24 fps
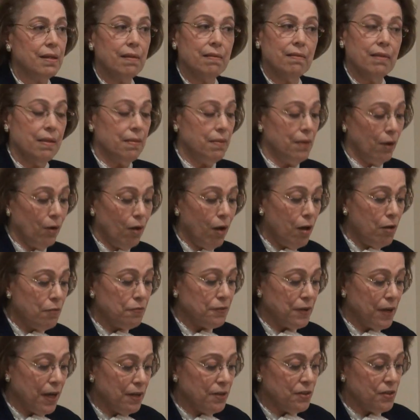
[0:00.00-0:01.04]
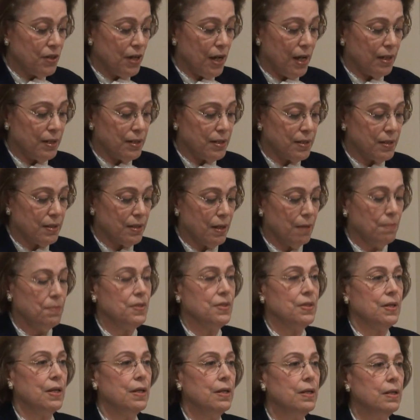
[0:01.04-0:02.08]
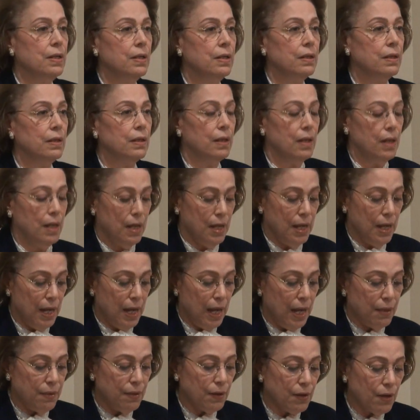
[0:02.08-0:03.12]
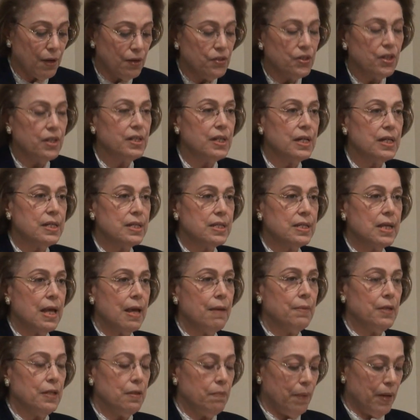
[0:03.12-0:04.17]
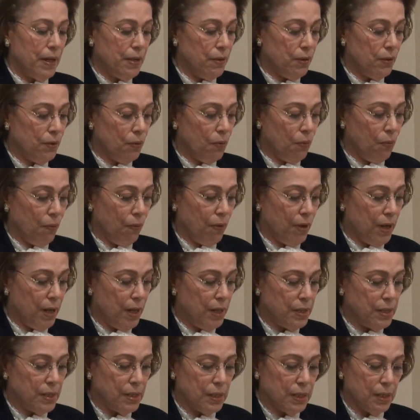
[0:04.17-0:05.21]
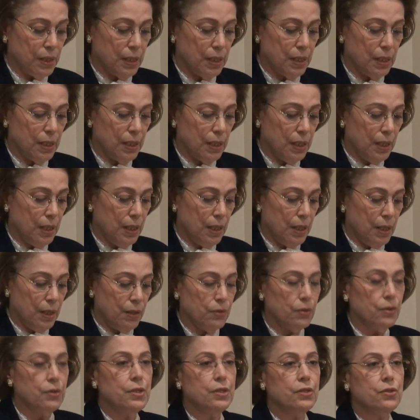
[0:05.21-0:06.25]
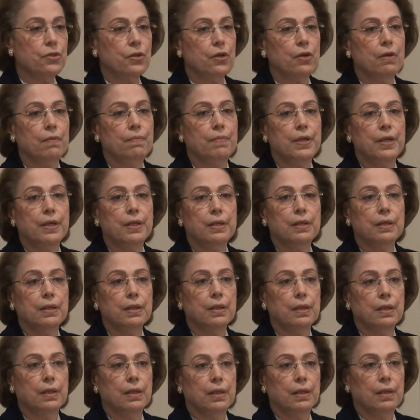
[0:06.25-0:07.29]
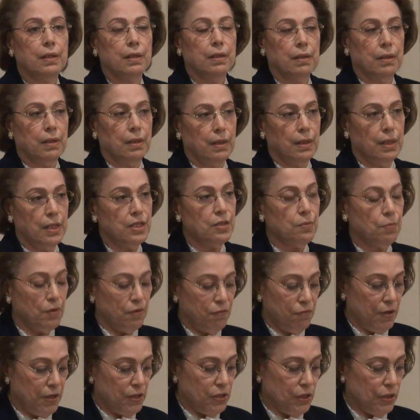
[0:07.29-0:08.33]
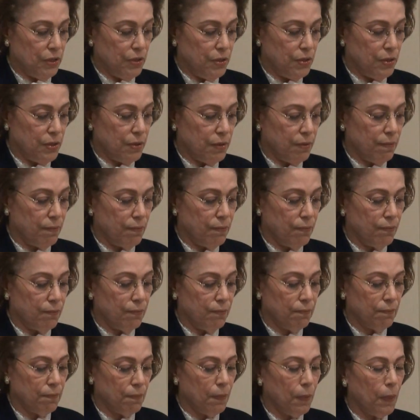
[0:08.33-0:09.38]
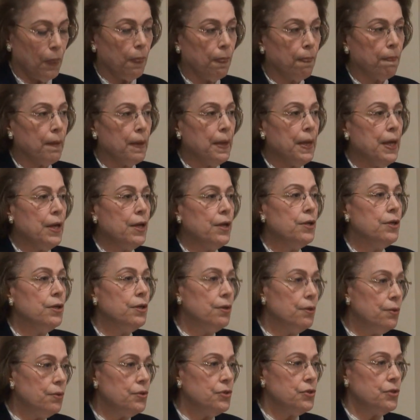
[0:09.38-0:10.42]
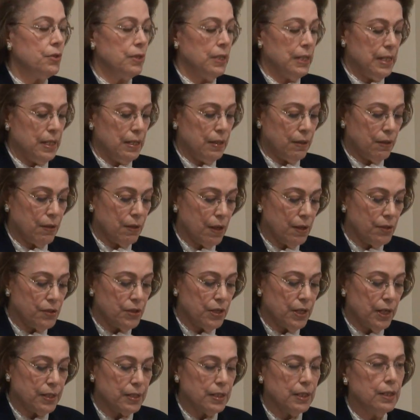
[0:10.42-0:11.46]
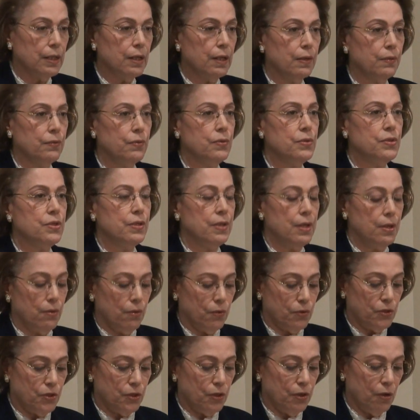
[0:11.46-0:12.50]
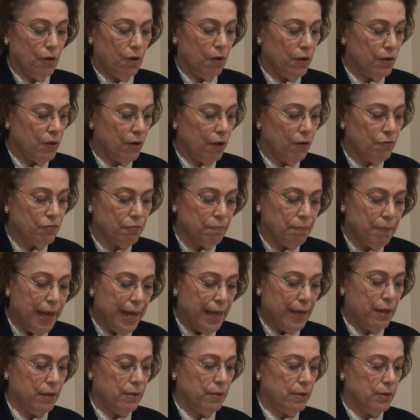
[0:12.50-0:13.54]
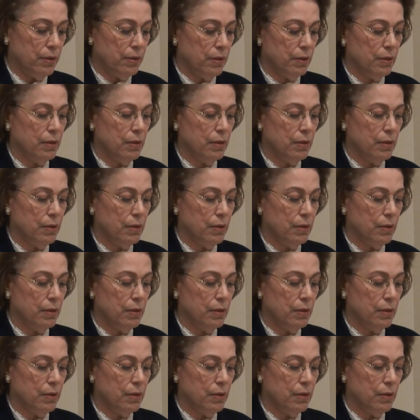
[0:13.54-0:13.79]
then the law of contracts comes in, and the contract is examined by the court to determine its provisions. Usually, the contract includes the notion of mahr,